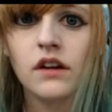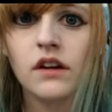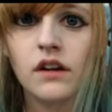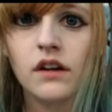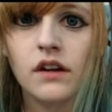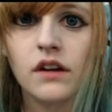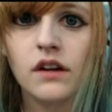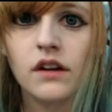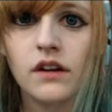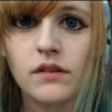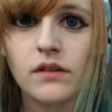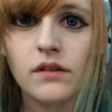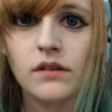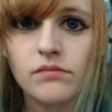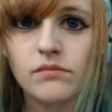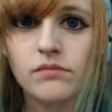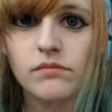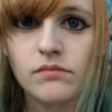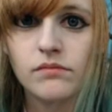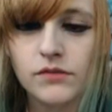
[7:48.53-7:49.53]
Um,
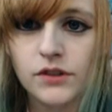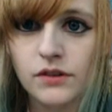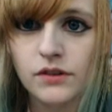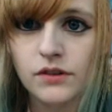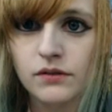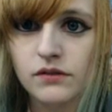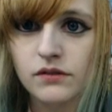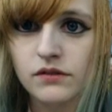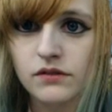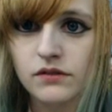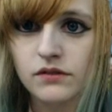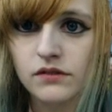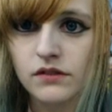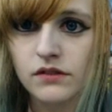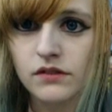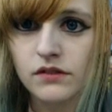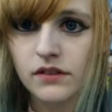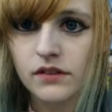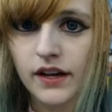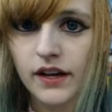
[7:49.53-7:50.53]
do you,
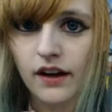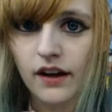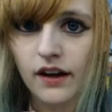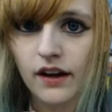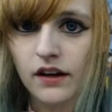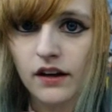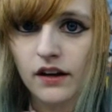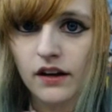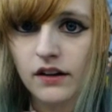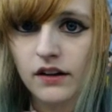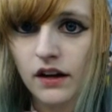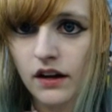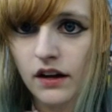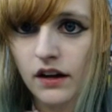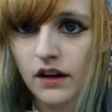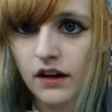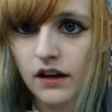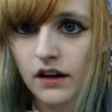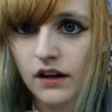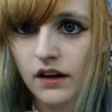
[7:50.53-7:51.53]
okay.
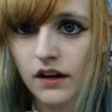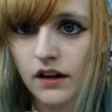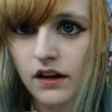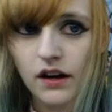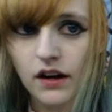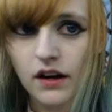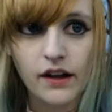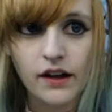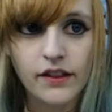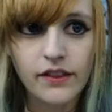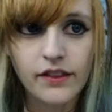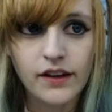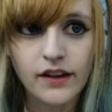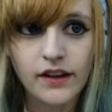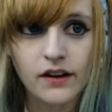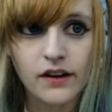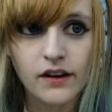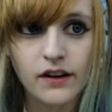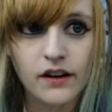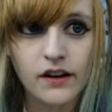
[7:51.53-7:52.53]
Uh, I
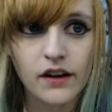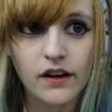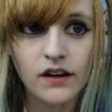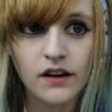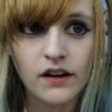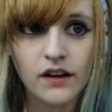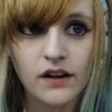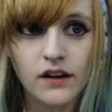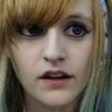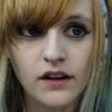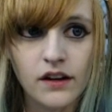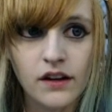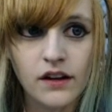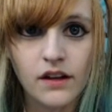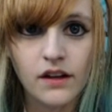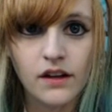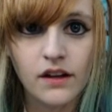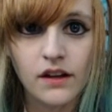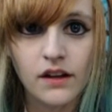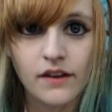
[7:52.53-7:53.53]
think you're good.
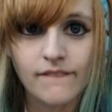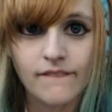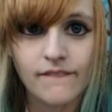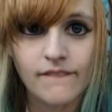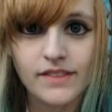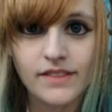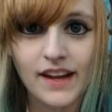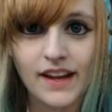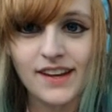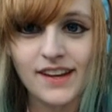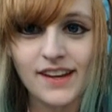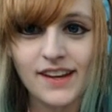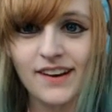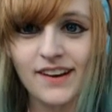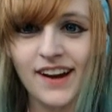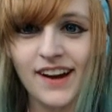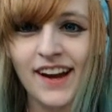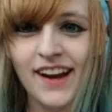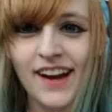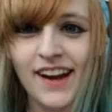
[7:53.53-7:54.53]

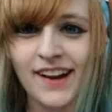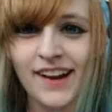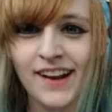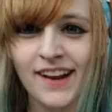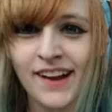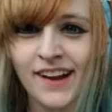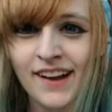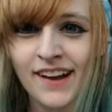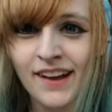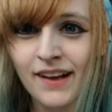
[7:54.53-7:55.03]
Anti-green!